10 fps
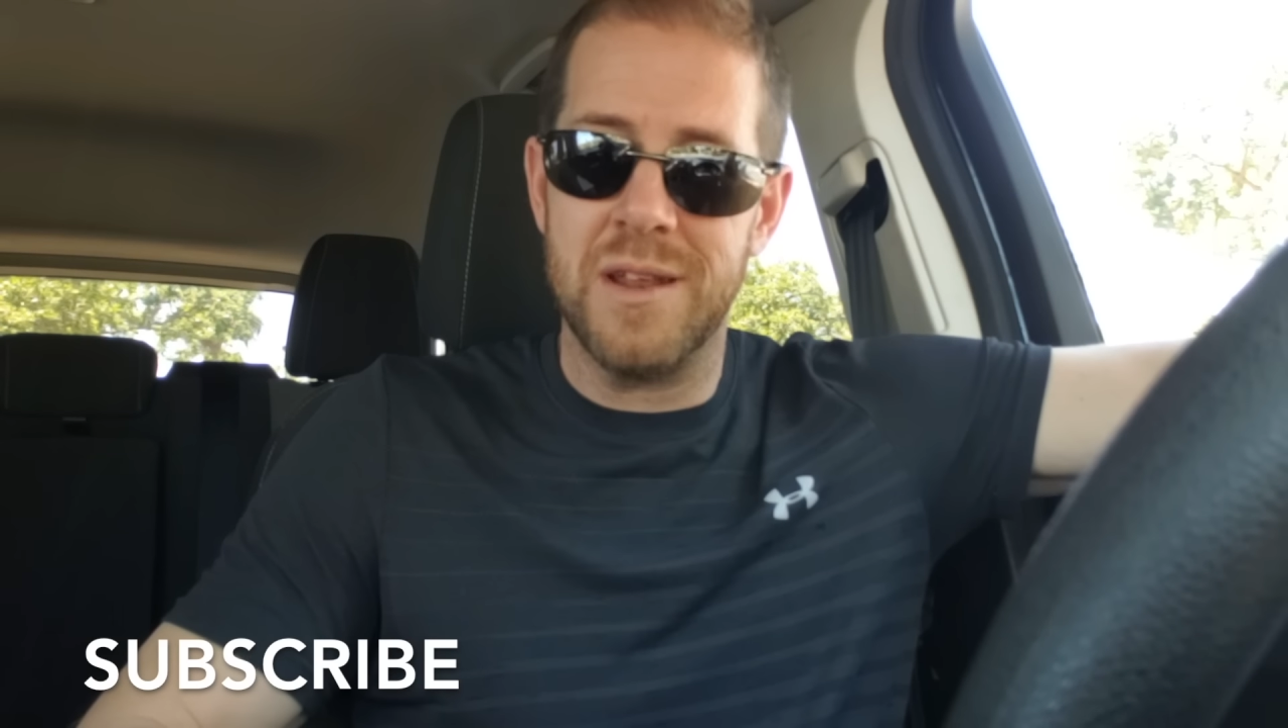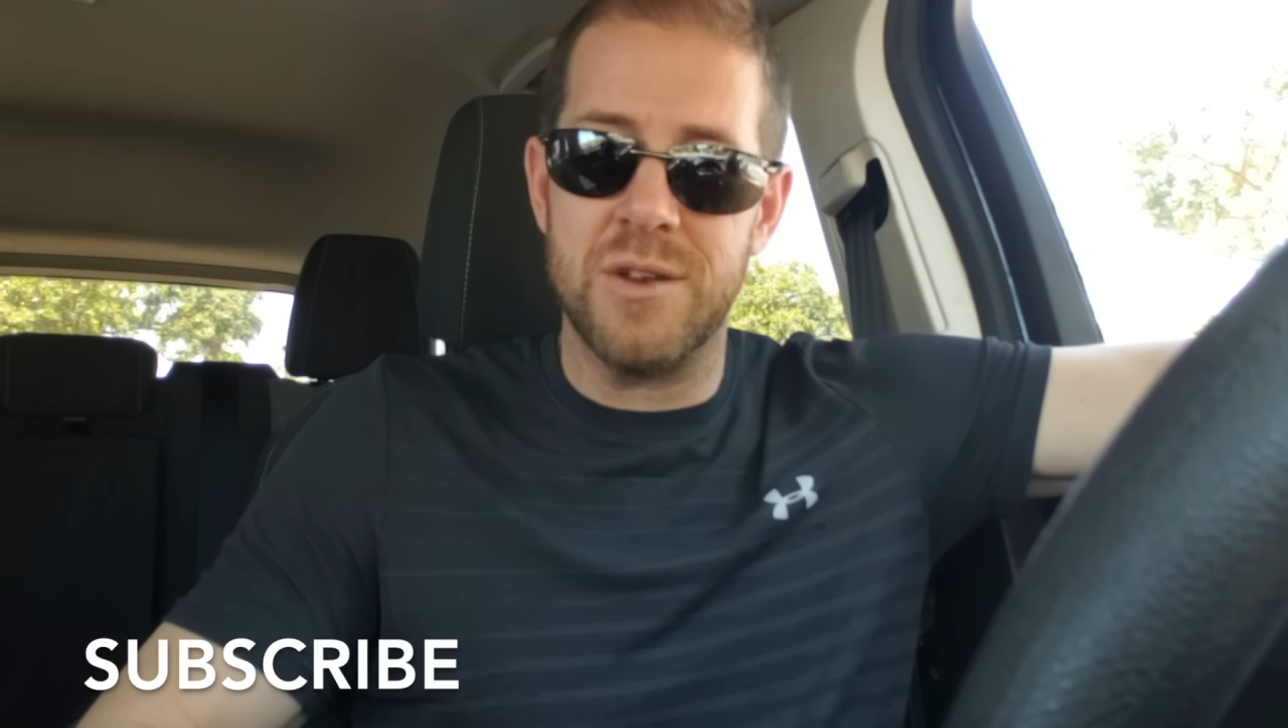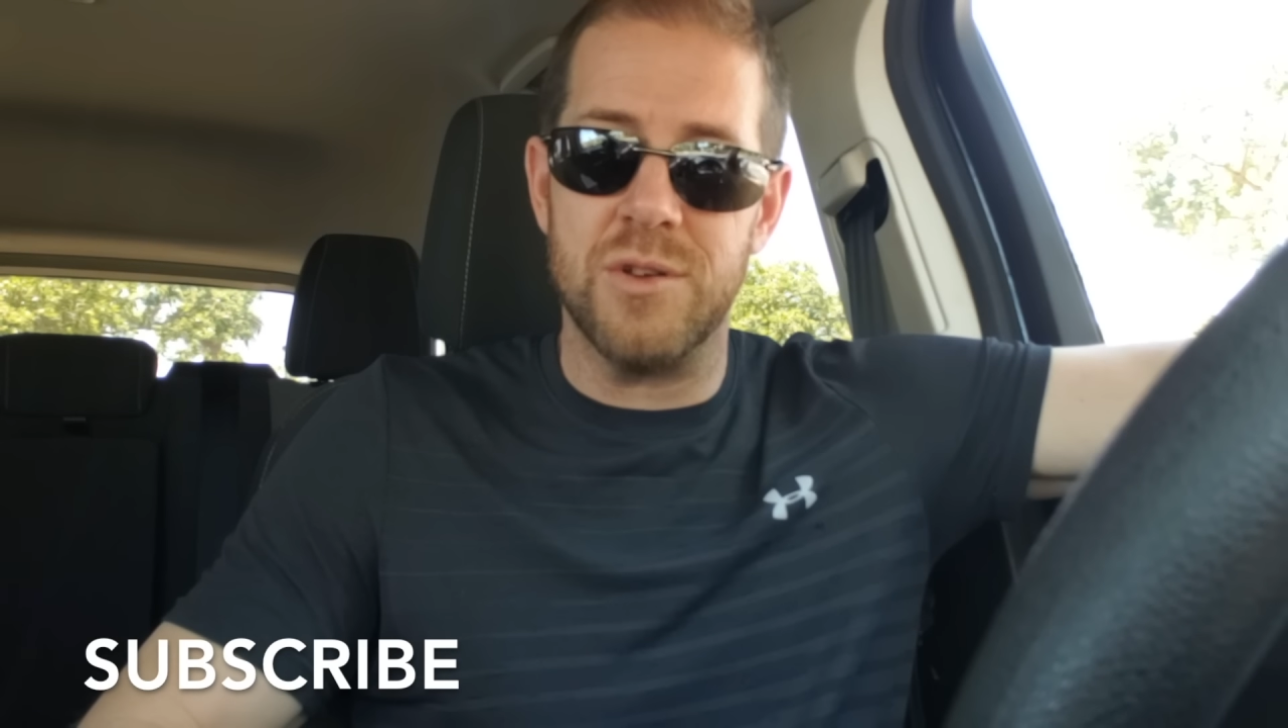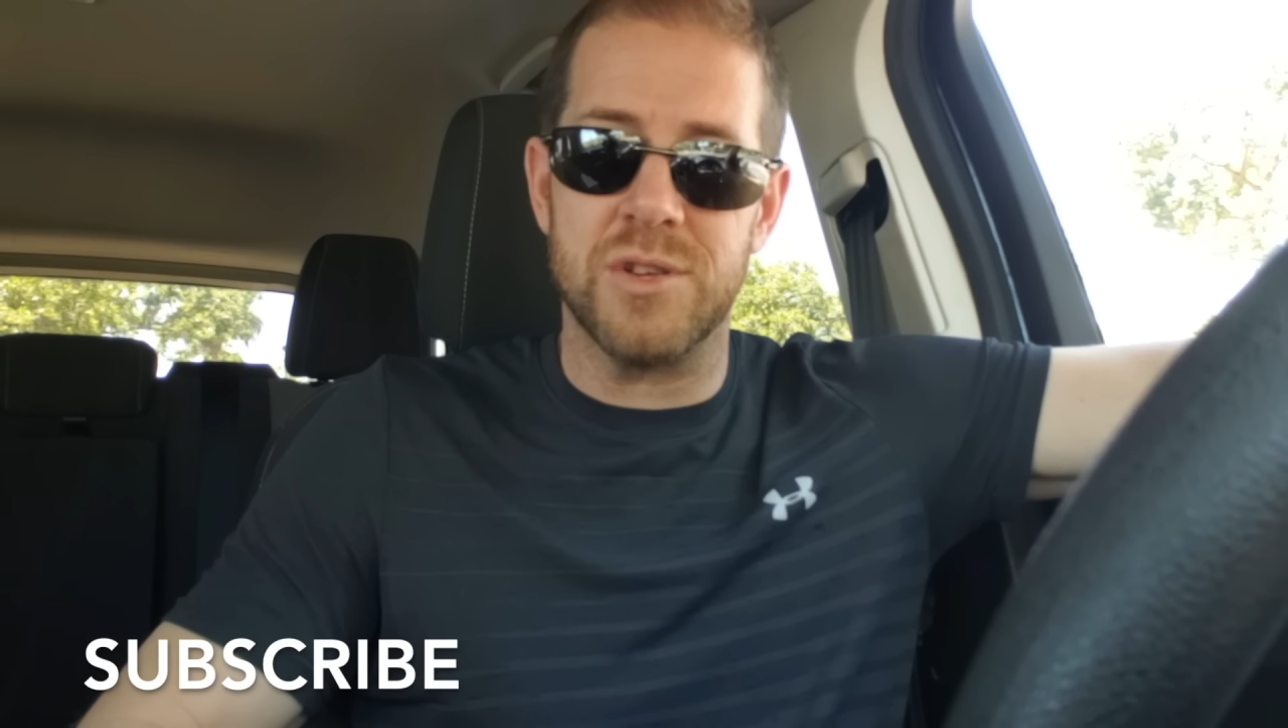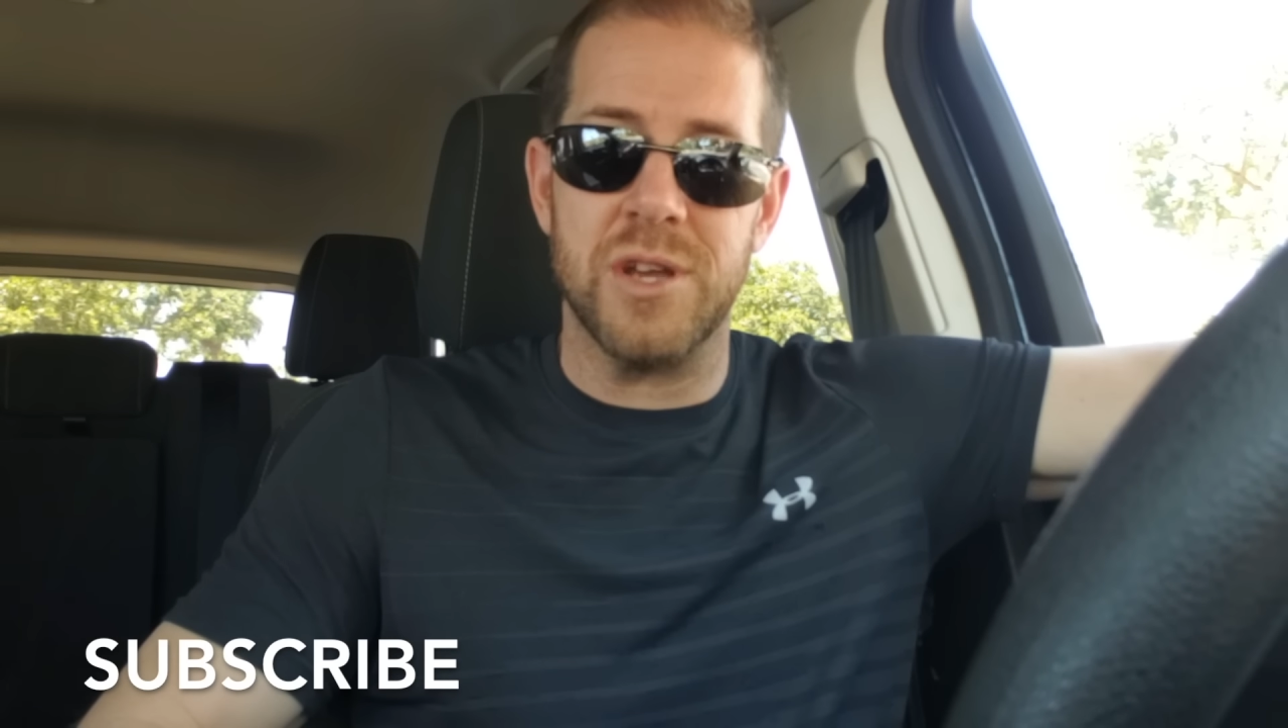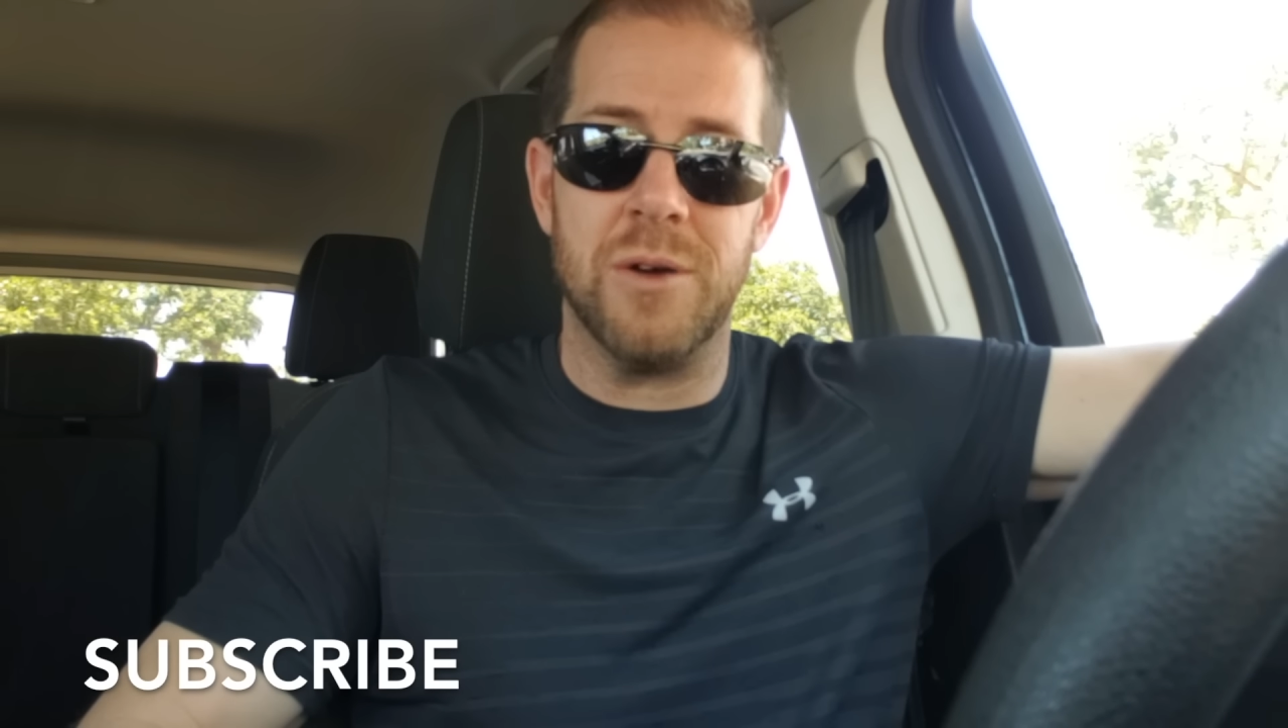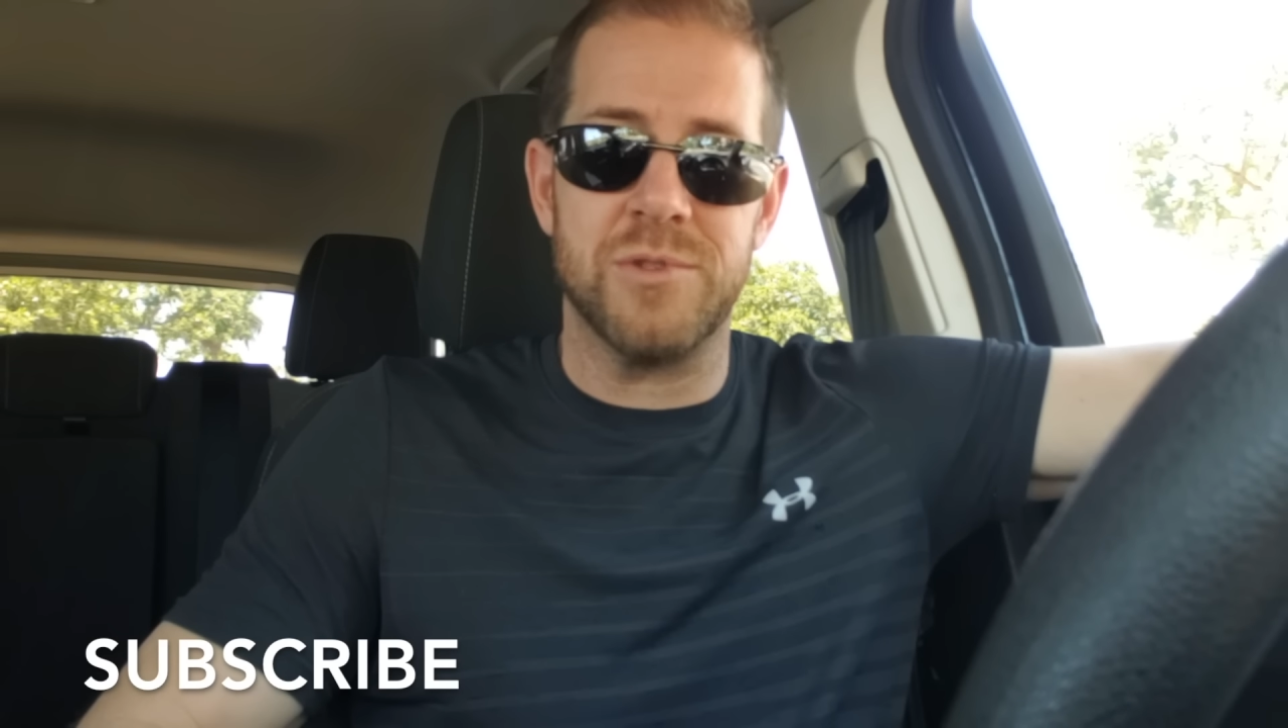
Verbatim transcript: to do so.